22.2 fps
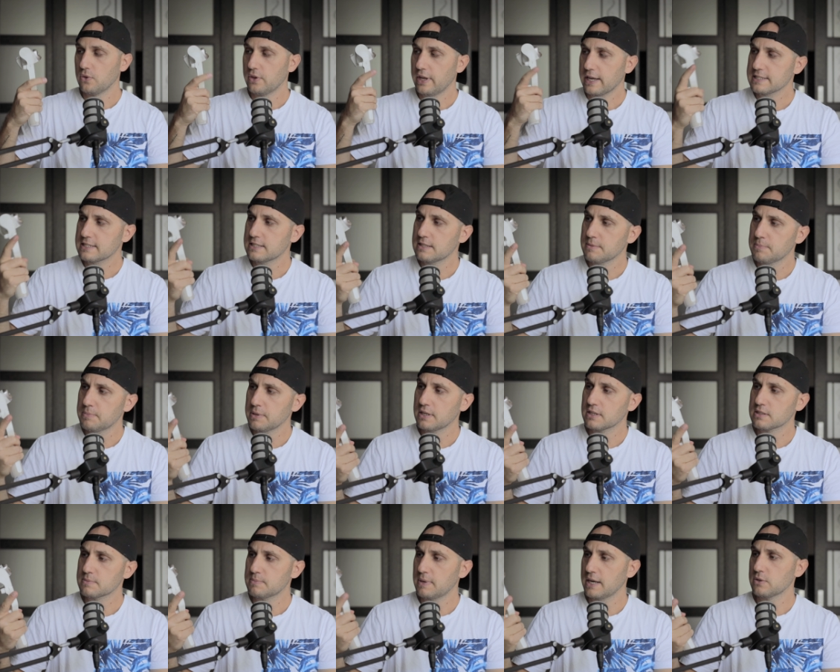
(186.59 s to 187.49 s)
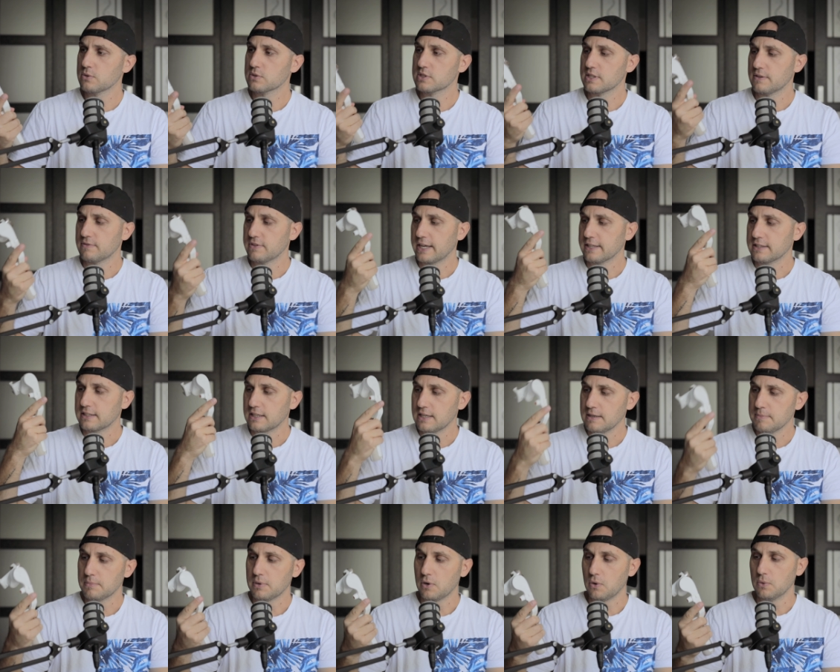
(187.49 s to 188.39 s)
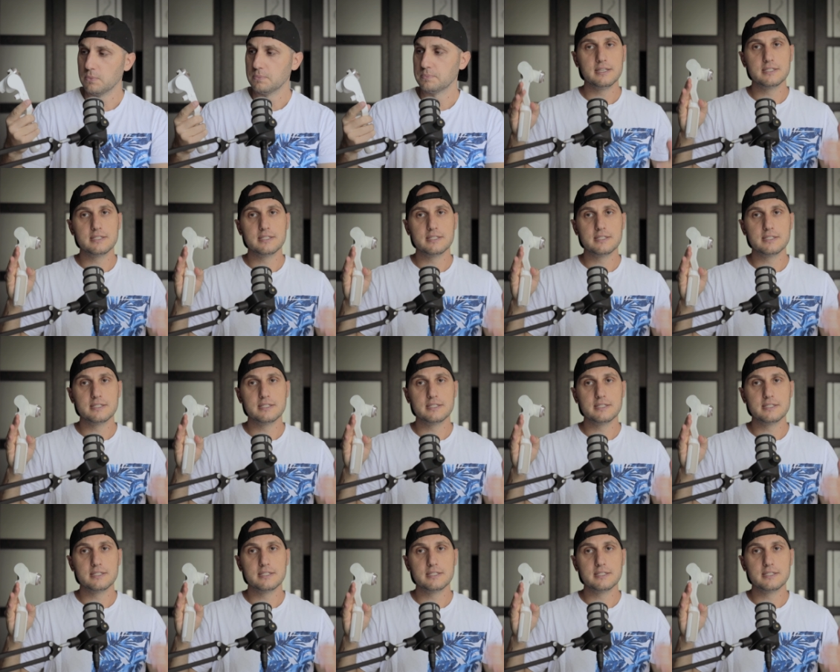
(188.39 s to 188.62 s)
that's the biggest minus of that gimbal.